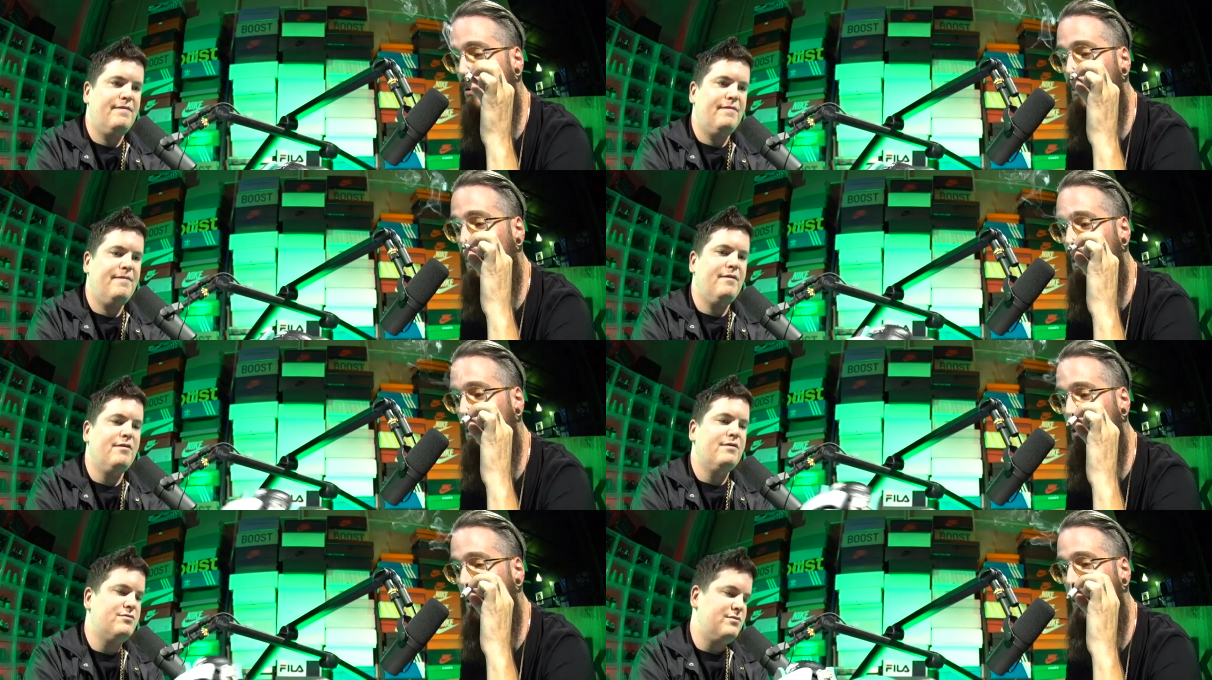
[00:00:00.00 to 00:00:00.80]
Speaker 1: for me. No,
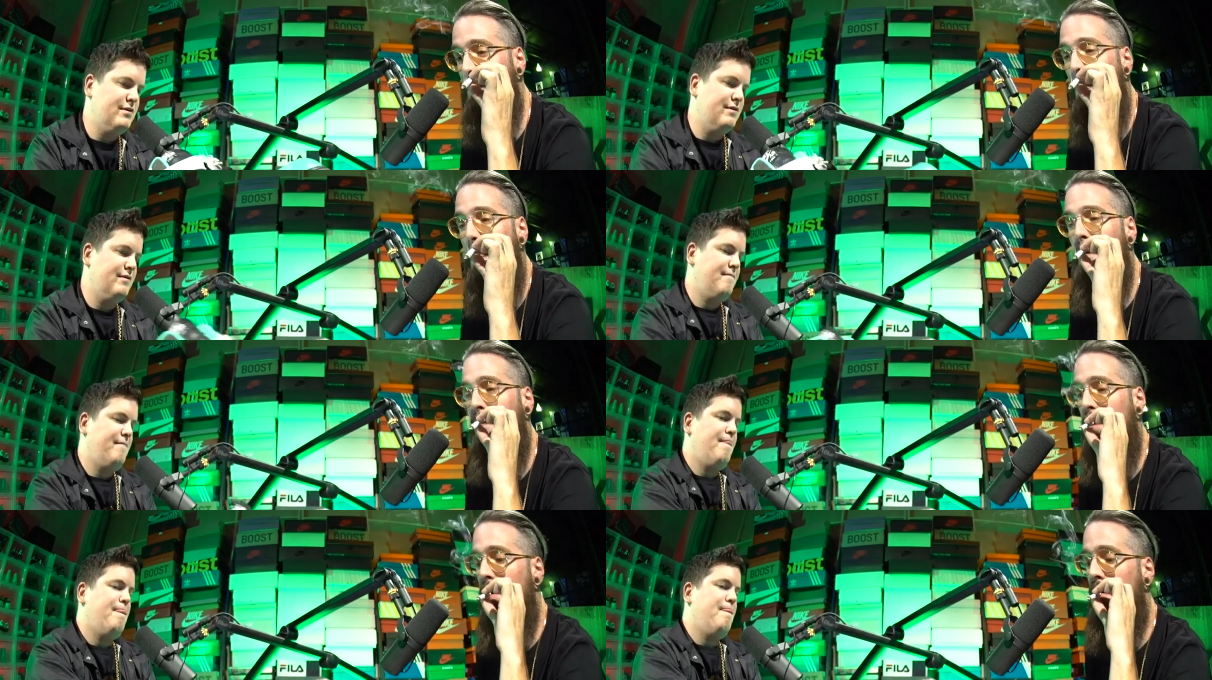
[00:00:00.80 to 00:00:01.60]
these are sick.
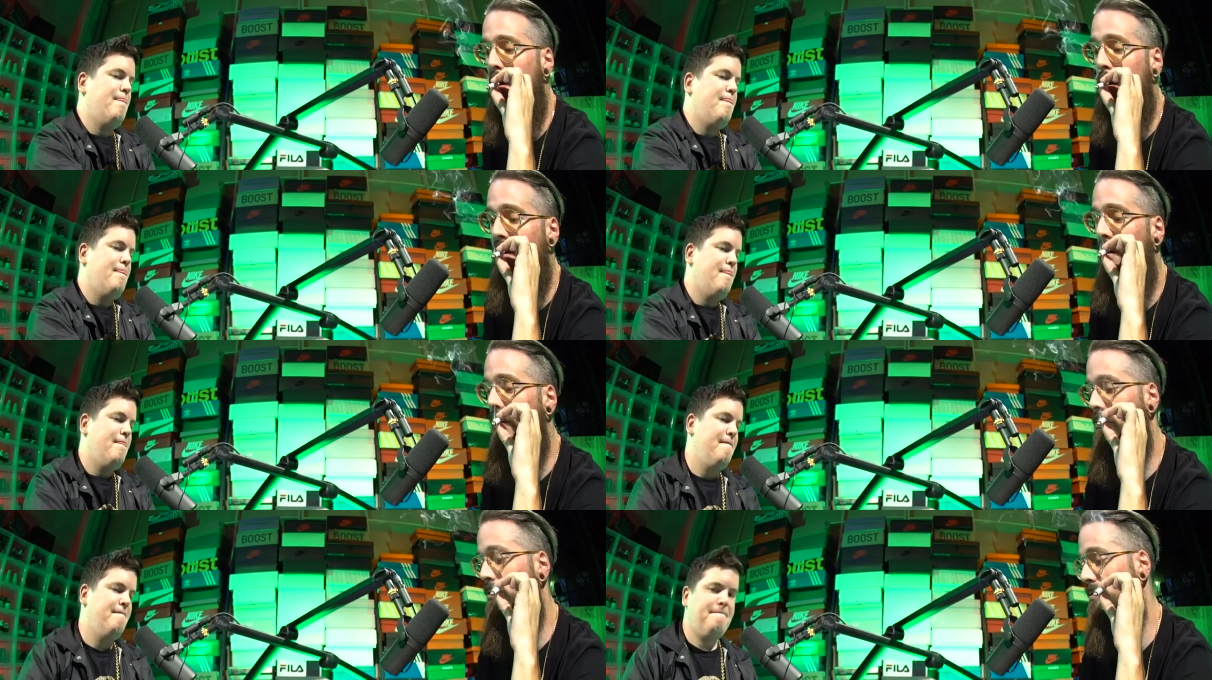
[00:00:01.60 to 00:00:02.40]
All right. Oh,
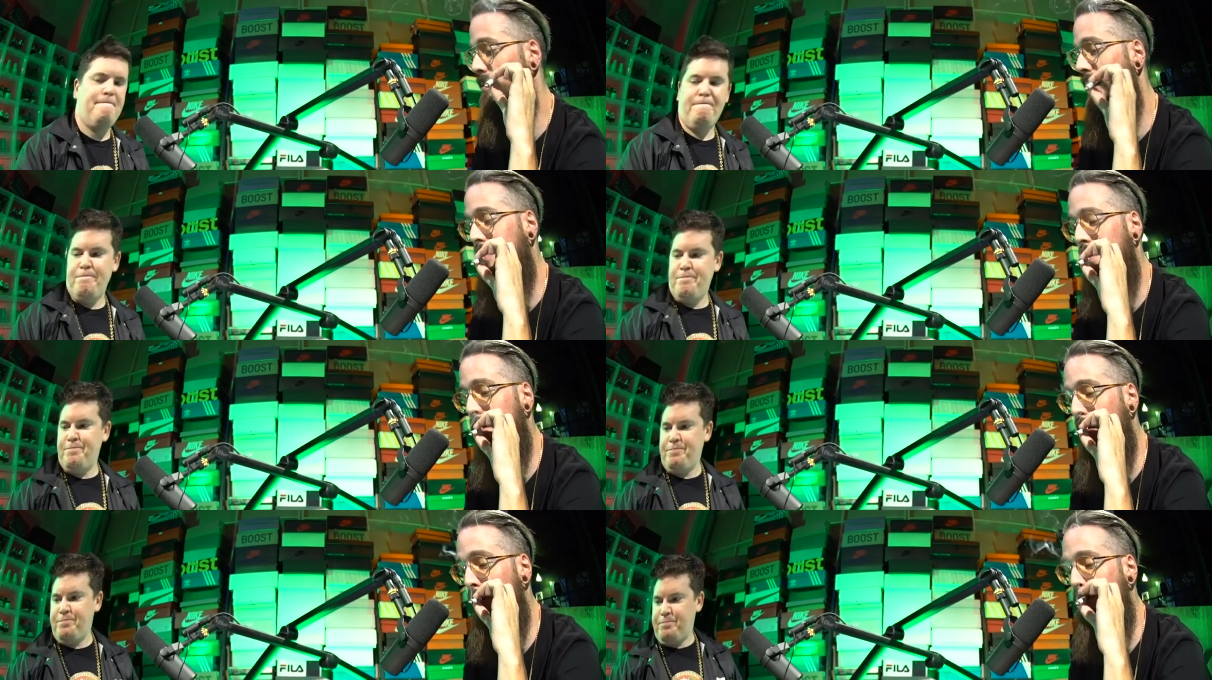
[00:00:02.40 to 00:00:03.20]
and of course we got
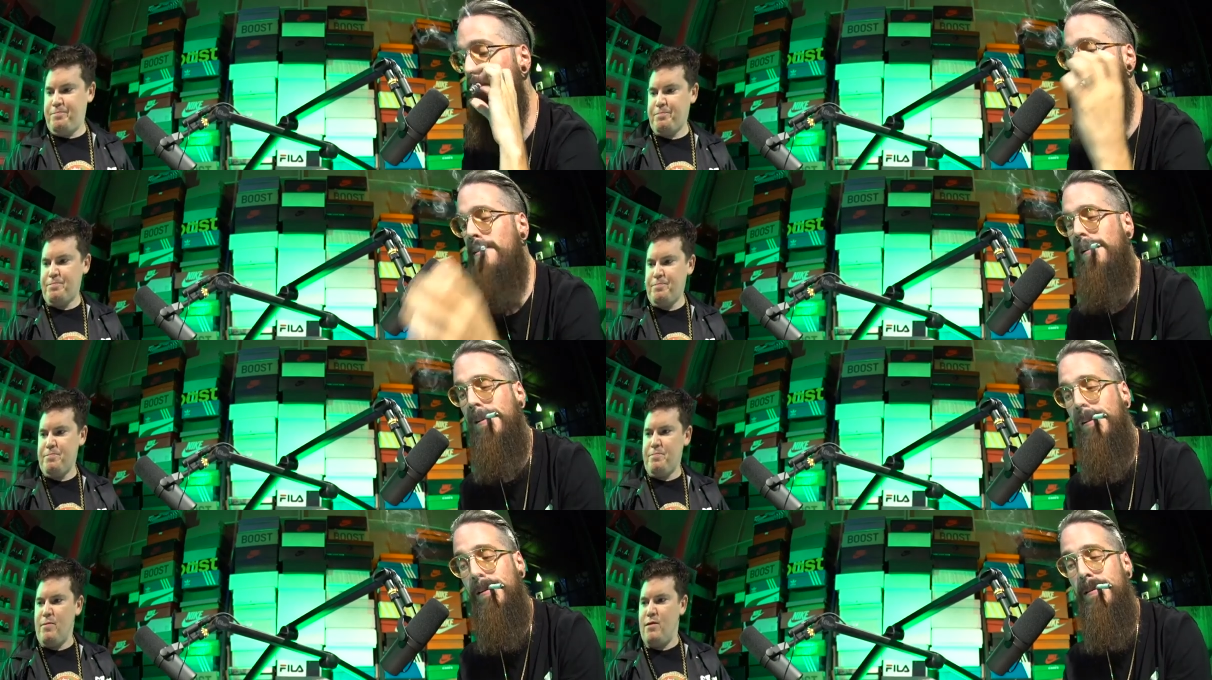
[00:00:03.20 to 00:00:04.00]
the uh,
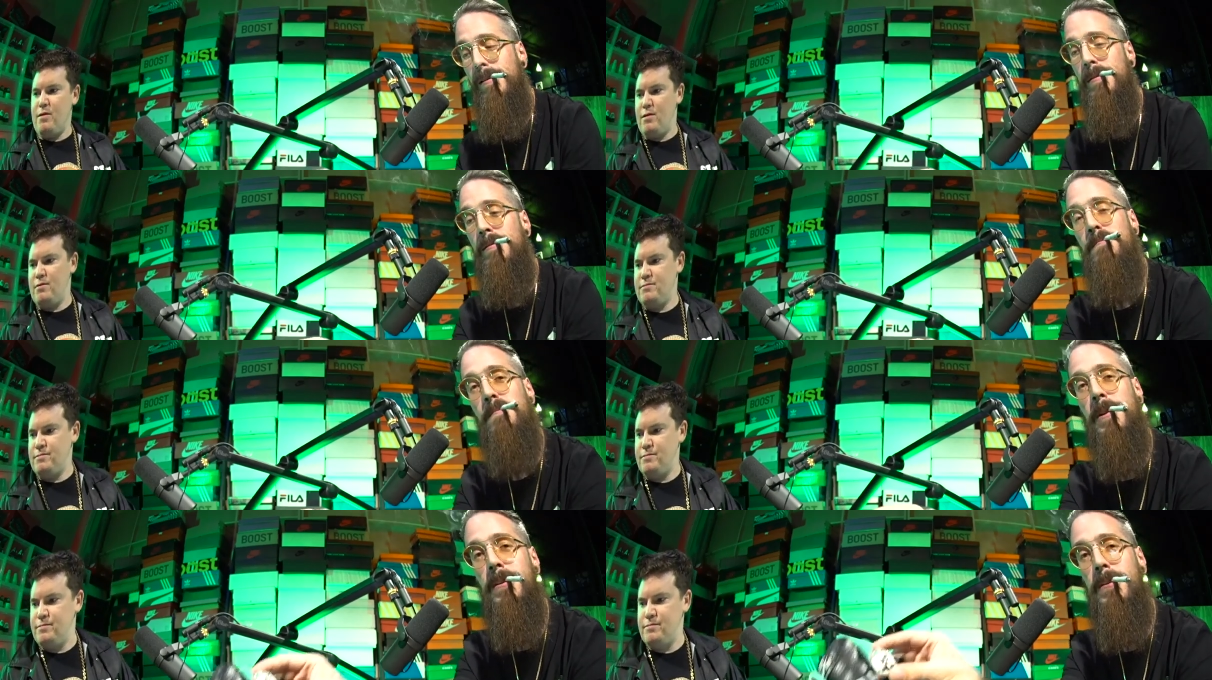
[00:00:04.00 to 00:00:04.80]

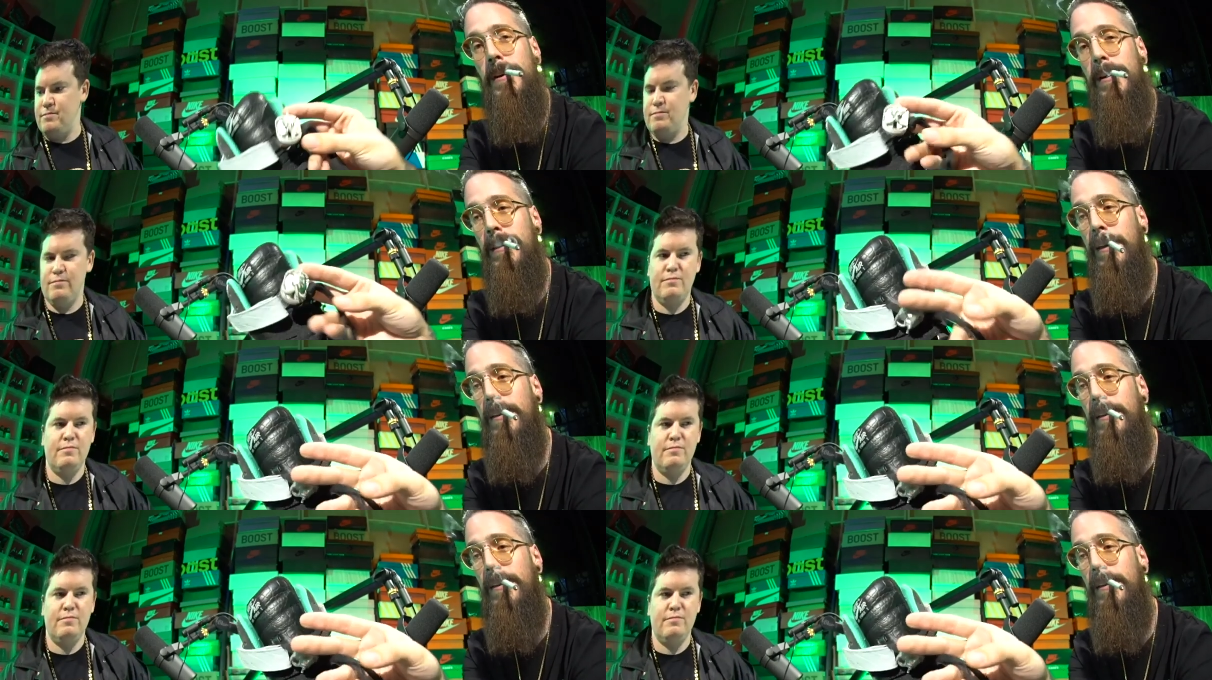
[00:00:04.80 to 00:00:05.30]
mini tut